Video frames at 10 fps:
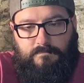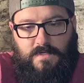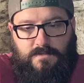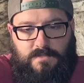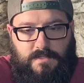
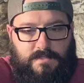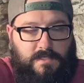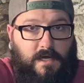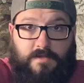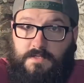Interested to see
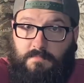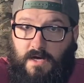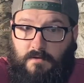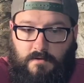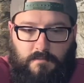how this
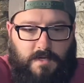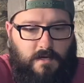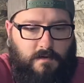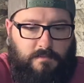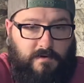barrel, you
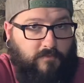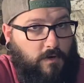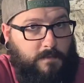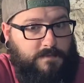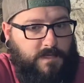know,
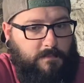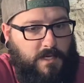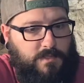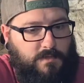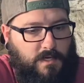performs being a
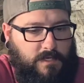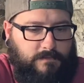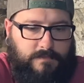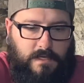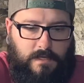match grade.
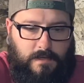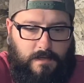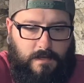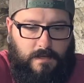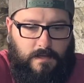
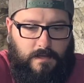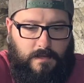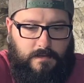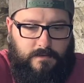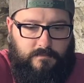
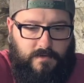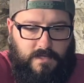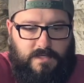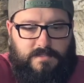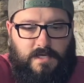And really
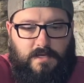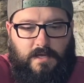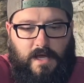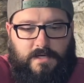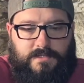excited to
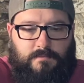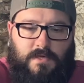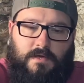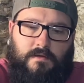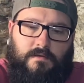actually
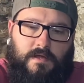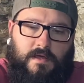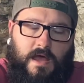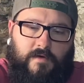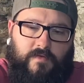be like
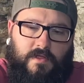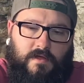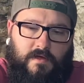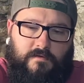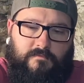having like
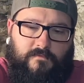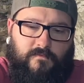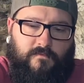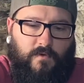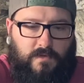a
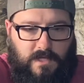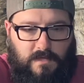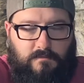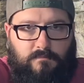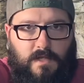
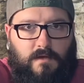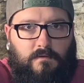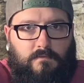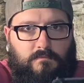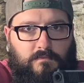fully, you know,
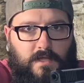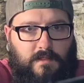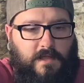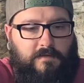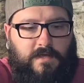like
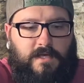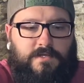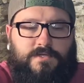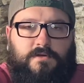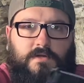
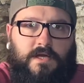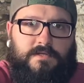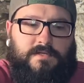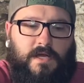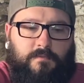left-handed shooter gun
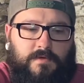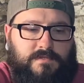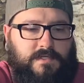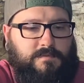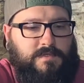setup once
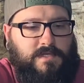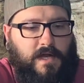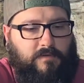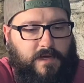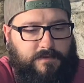I switch that
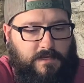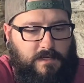around.